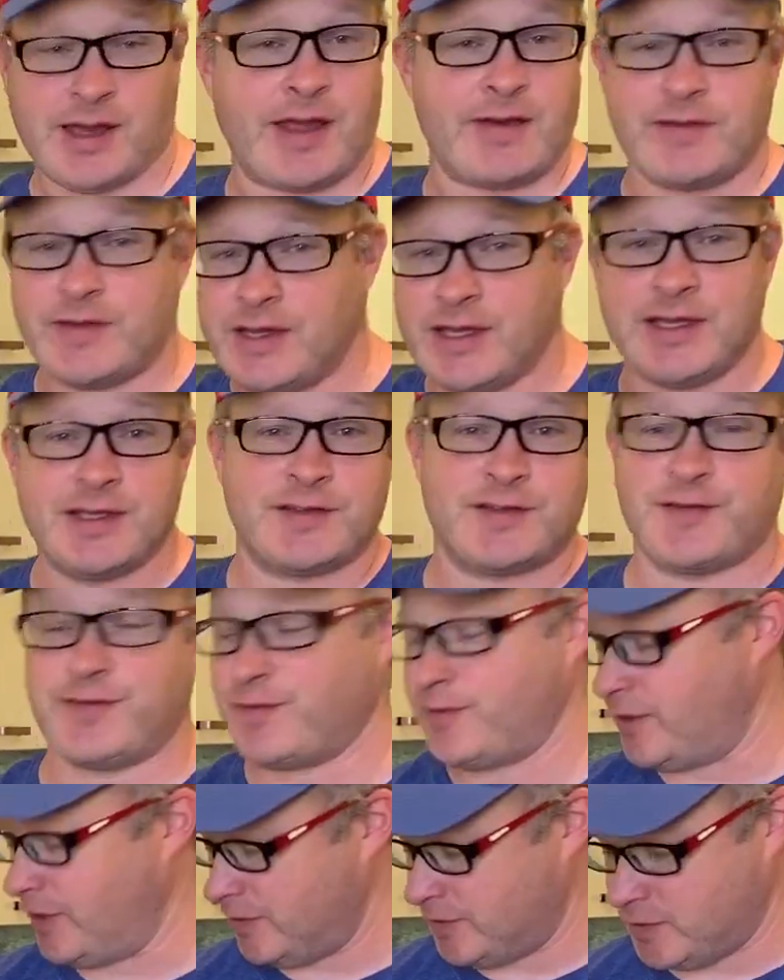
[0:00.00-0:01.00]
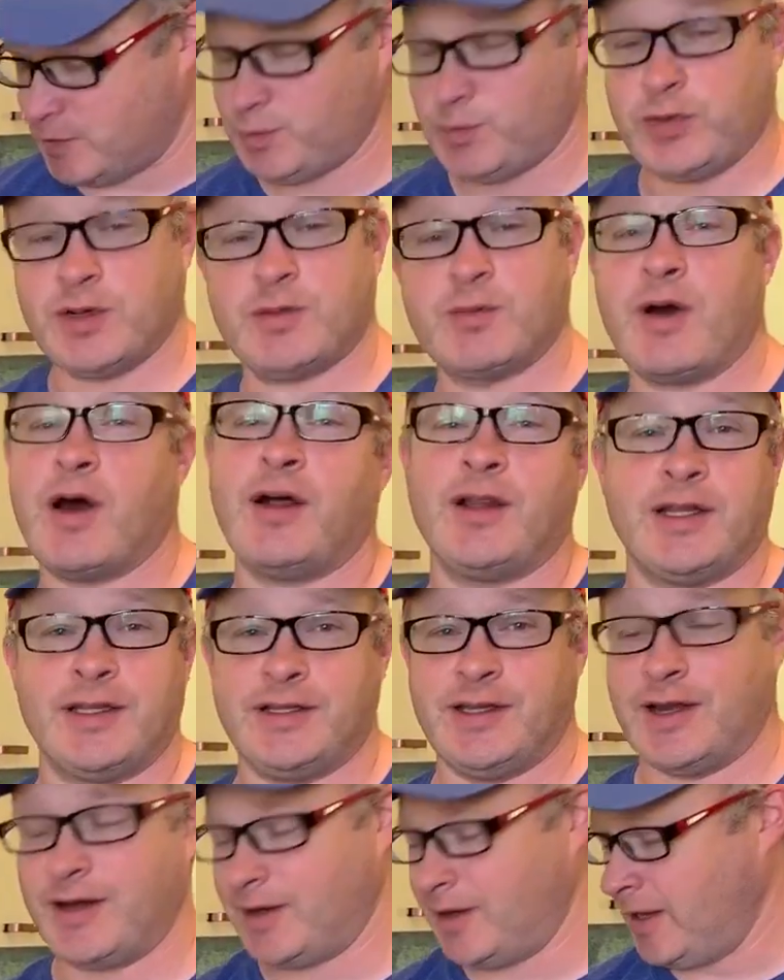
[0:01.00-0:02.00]
everything is free, just put them all
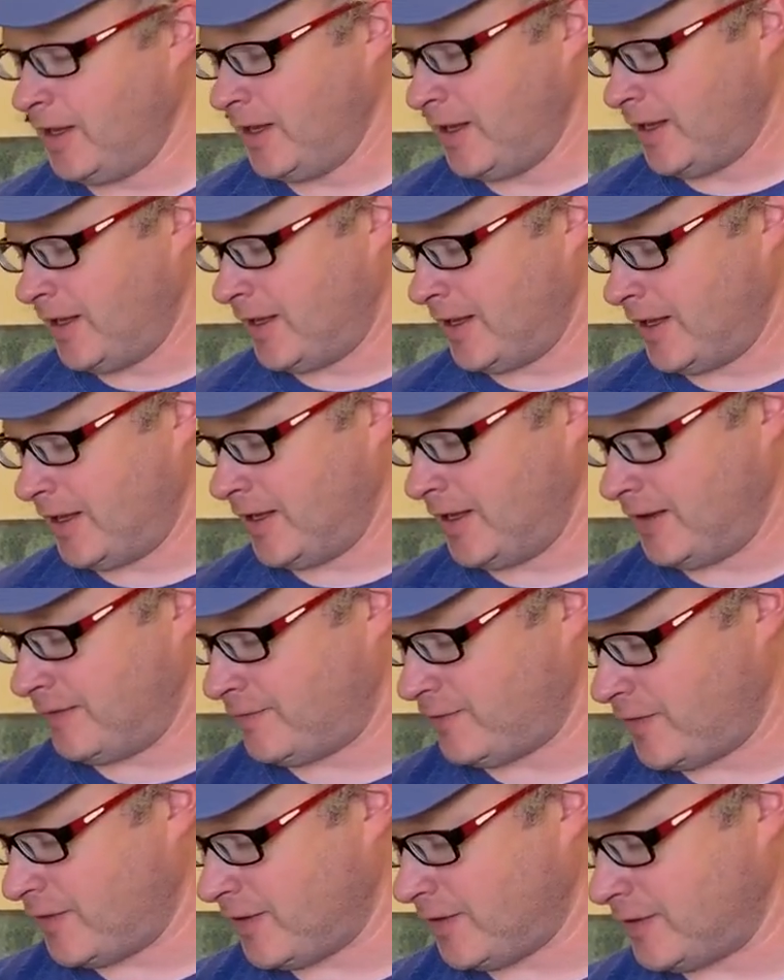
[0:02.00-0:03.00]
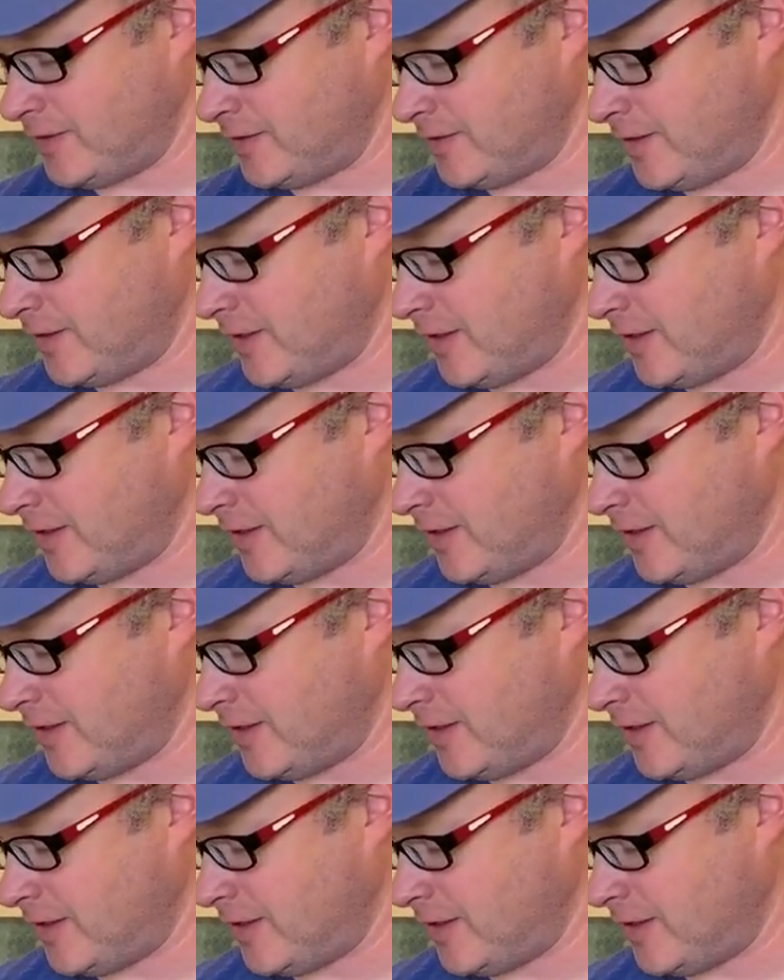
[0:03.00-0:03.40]
in there. And it felt